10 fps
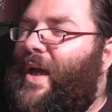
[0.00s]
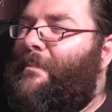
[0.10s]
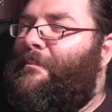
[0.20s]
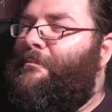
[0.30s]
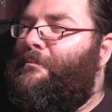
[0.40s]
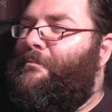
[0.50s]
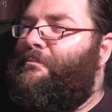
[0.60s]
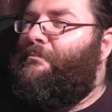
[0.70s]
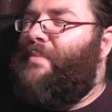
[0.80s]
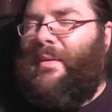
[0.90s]
a
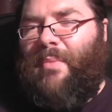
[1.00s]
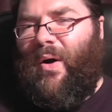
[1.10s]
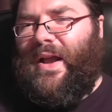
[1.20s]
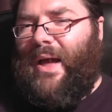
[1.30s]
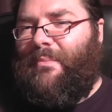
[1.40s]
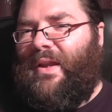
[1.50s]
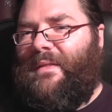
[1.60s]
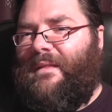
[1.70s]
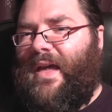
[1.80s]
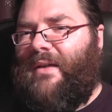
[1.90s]
bit of pineapple
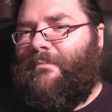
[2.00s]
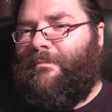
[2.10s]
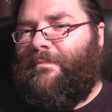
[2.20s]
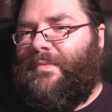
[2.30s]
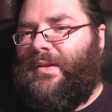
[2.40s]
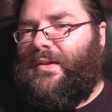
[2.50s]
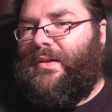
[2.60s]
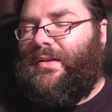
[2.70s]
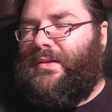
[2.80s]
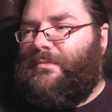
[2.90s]
in there.
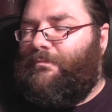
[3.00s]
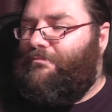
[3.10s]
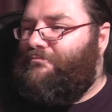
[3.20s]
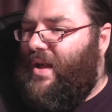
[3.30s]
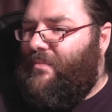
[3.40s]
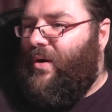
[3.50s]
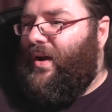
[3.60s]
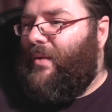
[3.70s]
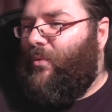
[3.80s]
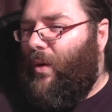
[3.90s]
Bit of
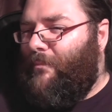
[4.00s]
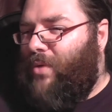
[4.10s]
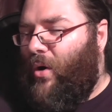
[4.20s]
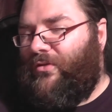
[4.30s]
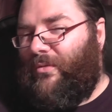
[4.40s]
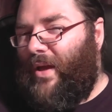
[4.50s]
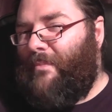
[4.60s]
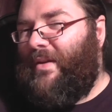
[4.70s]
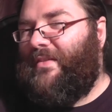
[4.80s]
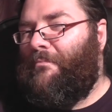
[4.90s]
pineapple and possibly a
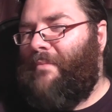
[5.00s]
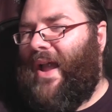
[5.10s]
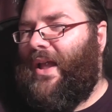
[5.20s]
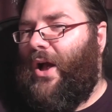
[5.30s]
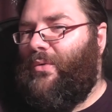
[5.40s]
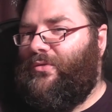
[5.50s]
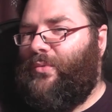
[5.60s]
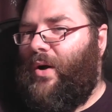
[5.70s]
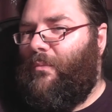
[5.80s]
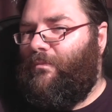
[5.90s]
bit of mango as
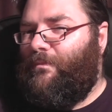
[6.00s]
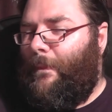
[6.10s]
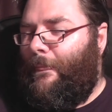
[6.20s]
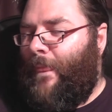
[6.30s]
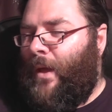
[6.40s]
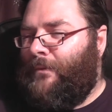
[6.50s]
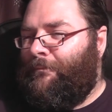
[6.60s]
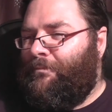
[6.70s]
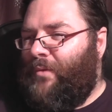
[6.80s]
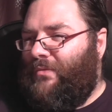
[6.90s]
well.
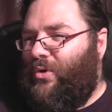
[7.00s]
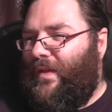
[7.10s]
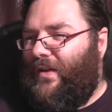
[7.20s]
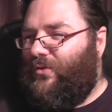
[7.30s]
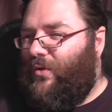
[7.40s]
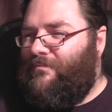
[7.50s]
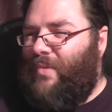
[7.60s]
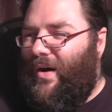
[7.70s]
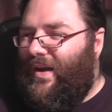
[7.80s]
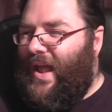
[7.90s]
Got that sort of
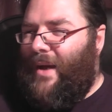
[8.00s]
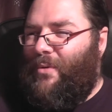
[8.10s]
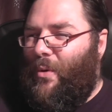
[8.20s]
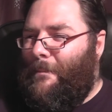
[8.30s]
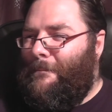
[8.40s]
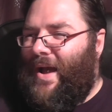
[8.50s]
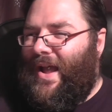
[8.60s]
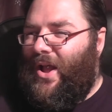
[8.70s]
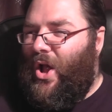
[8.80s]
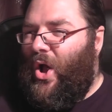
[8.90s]
pineapple,
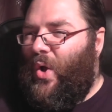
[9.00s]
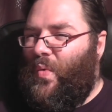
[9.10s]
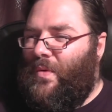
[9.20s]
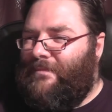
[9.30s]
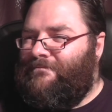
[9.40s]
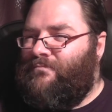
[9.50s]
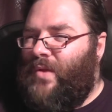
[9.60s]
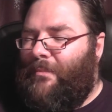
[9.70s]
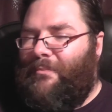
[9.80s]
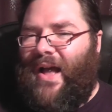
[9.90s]
mango,
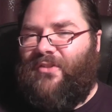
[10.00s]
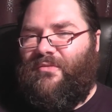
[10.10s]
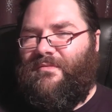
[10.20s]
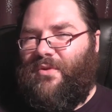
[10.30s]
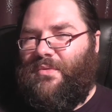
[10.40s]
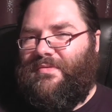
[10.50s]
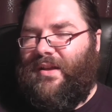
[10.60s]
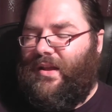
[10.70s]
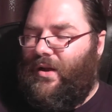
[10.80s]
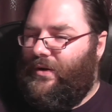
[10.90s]
passion fruit
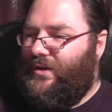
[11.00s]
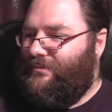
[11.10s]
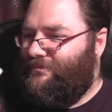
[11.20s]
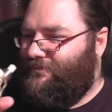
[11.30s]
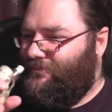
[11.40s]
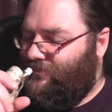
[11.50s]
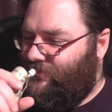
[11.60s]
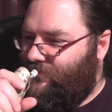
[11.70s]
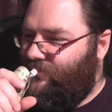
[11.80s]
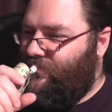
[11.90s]
thing going on.
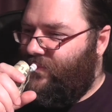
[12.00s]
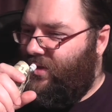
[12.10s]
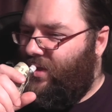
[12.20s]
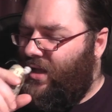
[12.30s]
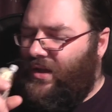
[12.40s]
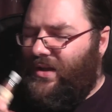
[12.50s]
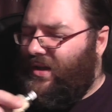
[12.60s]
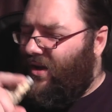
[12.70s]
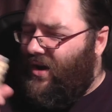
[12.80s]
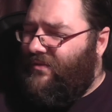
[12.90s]

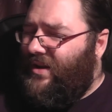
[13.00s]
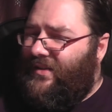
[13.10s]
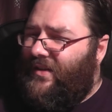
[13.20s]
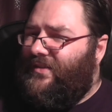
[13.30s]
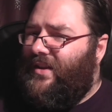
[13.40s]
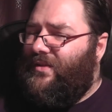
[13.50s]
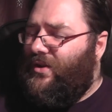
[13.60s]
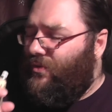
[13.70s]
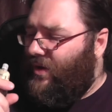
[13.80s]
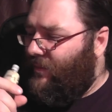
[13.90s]
Can't really taste anything
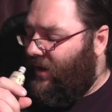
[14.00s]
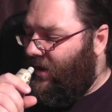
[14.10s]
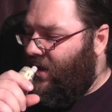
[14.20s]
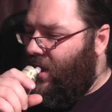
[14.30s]
creamy.